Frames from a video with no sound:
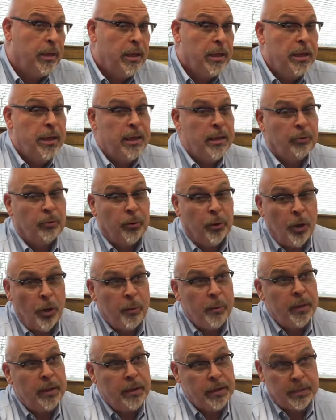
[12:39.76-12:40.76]
We're
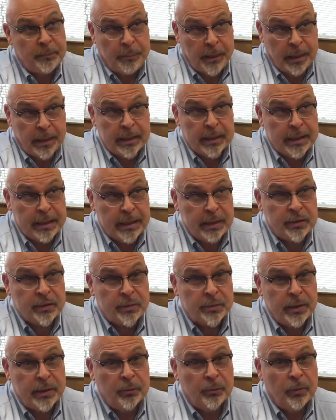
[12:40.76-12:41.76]
hoping that the pellet
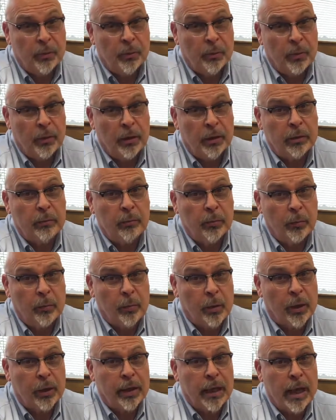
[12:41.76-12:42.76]
industry will
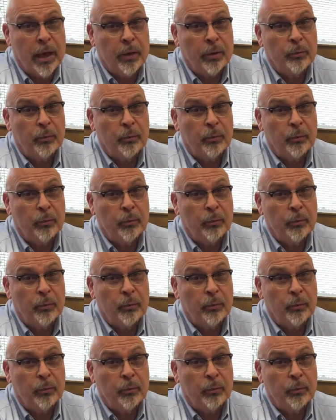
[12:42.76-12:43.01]
work out.